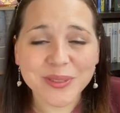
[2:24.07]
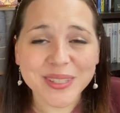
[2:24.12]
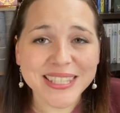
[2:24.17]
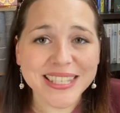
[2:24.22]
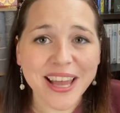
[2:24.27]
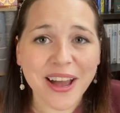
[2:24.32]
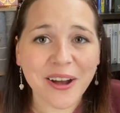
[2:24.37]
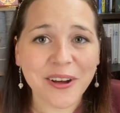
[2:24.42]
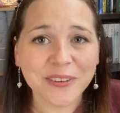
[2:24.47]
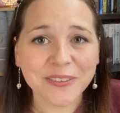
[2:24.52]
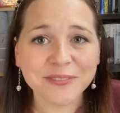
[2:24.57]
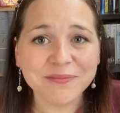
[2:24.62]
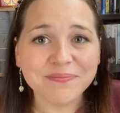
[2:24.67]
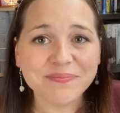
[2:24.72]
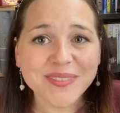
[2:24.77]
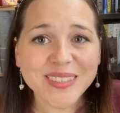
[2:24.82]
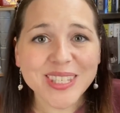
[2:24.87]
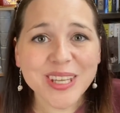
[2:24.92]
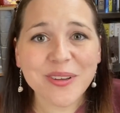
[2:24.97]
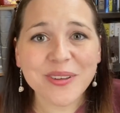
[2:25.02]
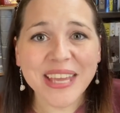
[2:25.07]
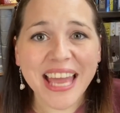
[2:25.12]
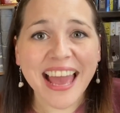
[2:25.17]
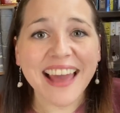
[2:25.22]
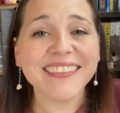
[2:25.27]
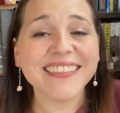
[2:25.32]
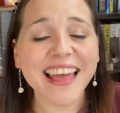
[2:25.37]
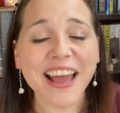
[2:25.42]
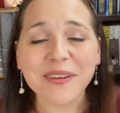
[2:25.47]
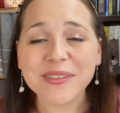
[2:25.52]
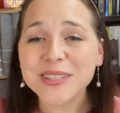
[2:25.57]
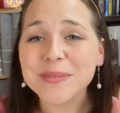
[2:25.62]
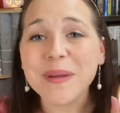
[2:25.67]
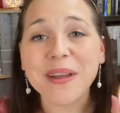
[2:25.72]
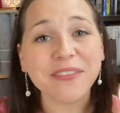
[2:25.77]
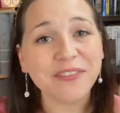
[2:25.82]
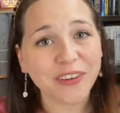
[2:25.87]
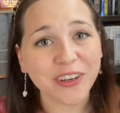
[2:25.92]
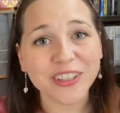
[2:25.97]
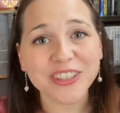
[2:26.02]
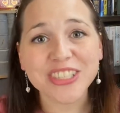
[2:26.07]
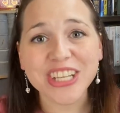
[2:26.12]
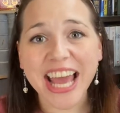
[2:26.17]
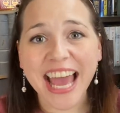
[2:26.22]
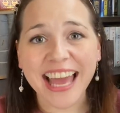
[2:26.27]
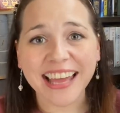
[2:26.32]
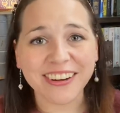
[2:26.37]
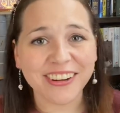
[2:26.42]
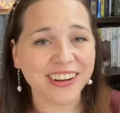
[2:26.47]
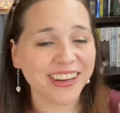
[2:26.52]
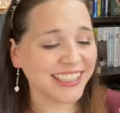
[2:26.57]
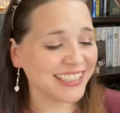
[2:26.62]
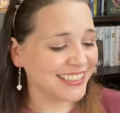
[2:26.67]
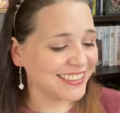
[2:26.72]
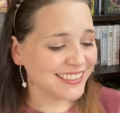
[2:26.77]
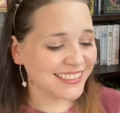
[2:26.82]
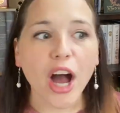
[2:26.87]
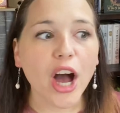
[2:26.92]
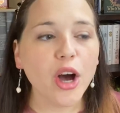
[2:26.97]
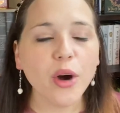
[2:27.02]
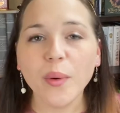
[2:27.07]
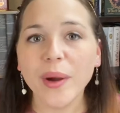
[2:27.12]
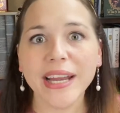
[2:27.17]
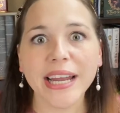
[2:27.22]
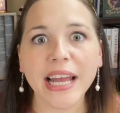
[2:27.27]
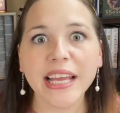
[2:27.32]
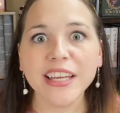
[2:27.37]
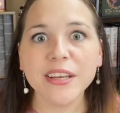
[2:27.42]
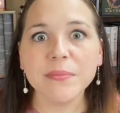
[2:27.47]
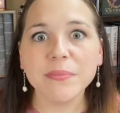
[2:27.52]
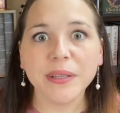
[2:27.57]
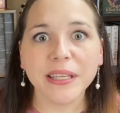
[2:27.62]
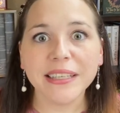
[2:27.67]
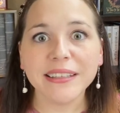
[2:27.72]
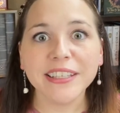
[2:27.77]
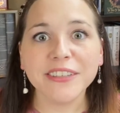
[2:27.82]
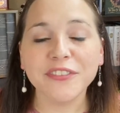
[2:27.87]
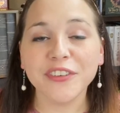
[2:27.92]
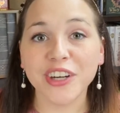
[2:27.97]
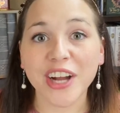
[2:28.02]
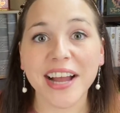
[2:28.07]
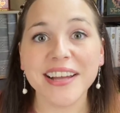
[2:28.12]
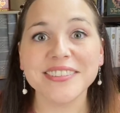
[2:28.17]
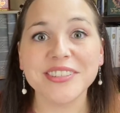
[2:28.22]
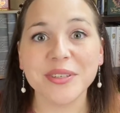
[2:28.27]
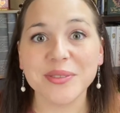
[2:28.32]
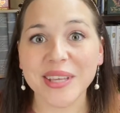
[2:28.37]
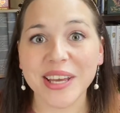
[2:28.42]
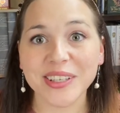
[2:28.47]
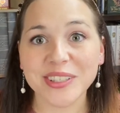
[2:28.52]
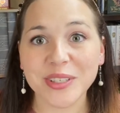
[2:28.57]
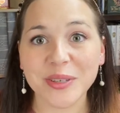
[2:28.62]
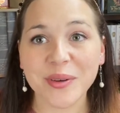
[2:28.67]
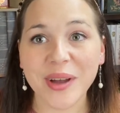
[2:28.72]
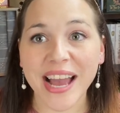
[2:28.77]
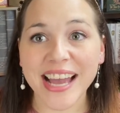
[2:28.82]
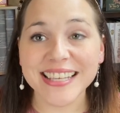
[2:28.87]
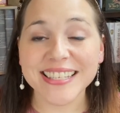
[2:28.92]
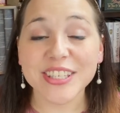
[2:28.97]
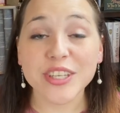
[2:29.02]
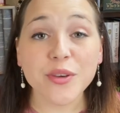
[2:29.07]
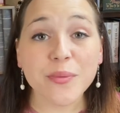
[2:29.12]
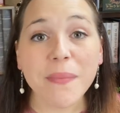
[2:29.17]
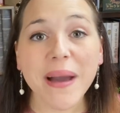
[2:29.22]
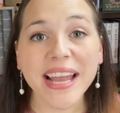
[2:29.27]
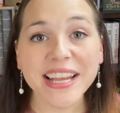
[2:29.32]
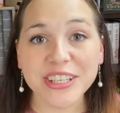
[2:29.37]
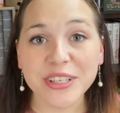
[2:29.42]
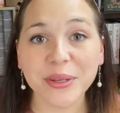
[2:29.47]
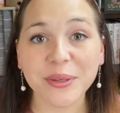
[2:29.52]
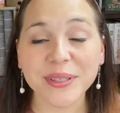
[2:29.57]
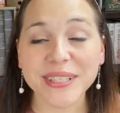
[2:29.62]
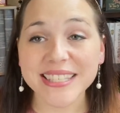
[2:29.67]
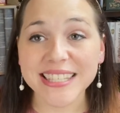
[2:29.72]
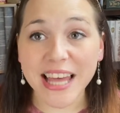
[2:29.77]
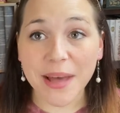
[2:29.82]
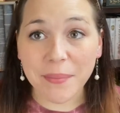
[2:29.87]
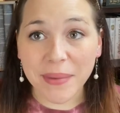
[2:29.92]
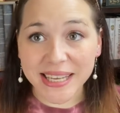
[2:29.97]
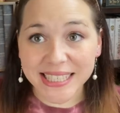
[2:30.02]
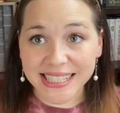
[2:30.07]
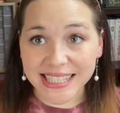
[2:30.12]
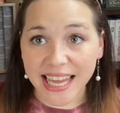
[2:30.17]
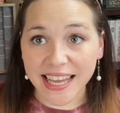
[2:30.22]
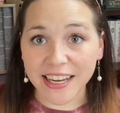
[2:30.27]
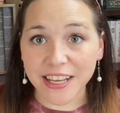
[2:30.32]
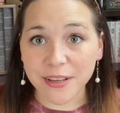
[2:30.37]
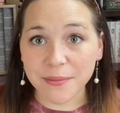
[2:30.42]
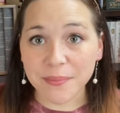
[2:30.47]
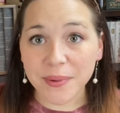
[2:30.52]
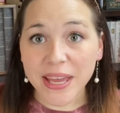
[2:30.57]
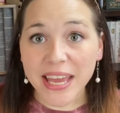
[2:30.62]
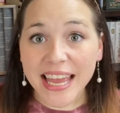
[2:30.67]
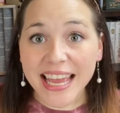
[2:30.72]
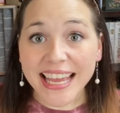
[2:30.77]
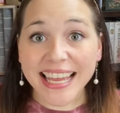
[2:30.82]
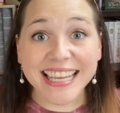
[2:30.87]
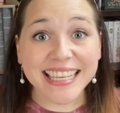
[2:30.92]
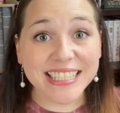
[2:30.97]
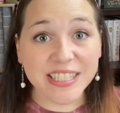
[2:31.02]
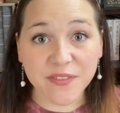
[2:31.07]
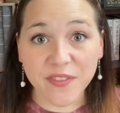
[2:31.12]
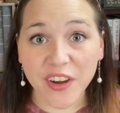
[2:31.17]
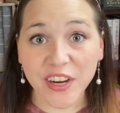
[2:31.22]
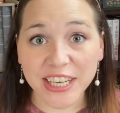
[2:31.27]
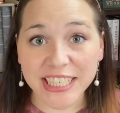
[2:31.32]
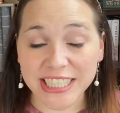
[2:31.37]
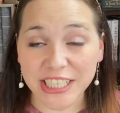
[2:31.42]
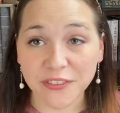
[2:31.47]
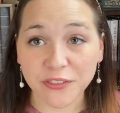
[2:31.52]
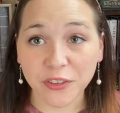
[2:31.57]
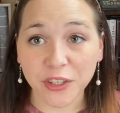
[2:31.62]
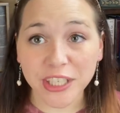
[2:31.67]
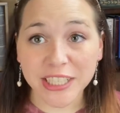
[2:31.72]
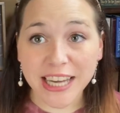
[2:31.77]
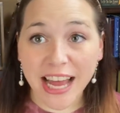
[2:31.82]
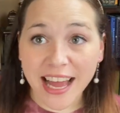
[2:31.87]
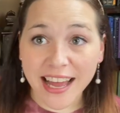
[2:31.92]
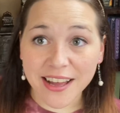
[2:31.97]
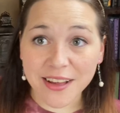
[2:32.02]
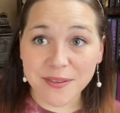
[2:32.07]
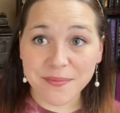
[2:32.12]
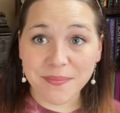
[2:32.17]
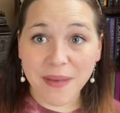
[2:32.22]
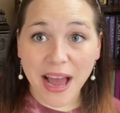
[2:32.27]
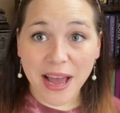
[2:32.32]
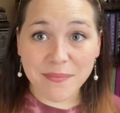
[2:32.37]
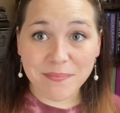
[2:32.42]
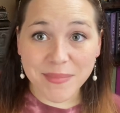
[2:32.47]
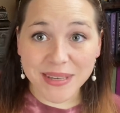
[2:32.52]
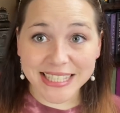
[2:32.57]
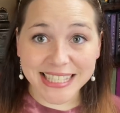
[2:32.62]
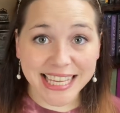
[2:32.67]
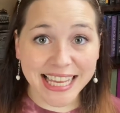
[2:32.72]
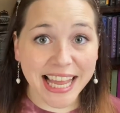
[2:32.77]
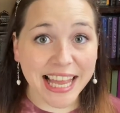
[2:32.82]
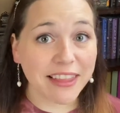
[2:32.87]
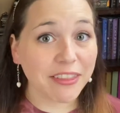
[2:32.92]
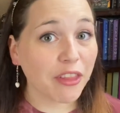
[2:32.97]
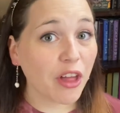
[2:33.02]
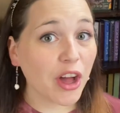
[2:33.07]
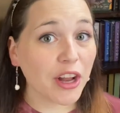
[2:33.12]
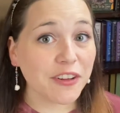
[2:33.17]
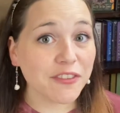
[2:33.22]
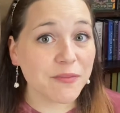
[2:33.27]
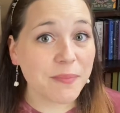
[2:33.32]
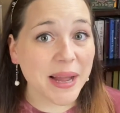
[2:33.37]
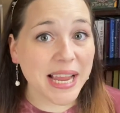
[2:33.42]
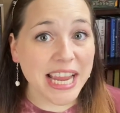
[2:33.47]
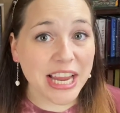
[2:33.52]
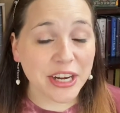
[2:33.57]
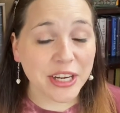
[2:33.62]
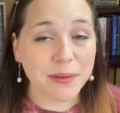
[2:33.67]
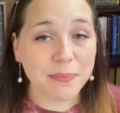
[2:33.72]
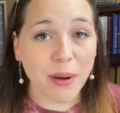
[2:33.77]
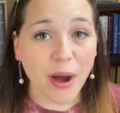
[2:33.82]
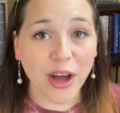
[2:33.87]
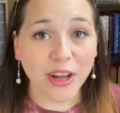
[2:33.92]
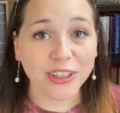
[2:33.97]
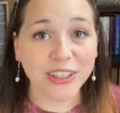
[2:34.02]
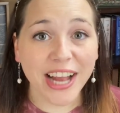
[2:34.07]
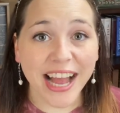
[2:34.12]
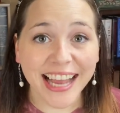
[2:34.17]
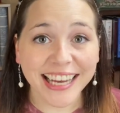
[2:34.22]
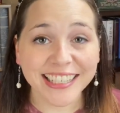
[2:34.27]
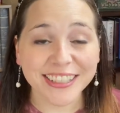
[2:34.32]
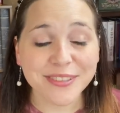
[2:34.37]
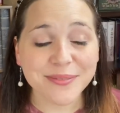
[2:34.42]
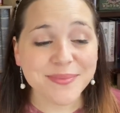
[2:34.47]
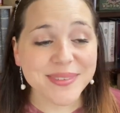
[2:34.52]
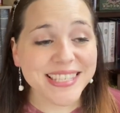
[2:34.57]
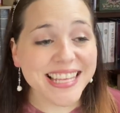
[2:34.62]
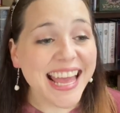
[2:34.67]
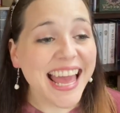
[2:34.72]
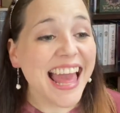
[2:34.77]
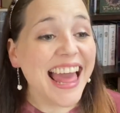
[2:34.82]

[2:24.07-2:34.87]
So yeah, that was my first add-on. Oh, and I completely forgot to tell you guys, you might notice that my setup is very different. I'm missing a lot of my Harry Potter items.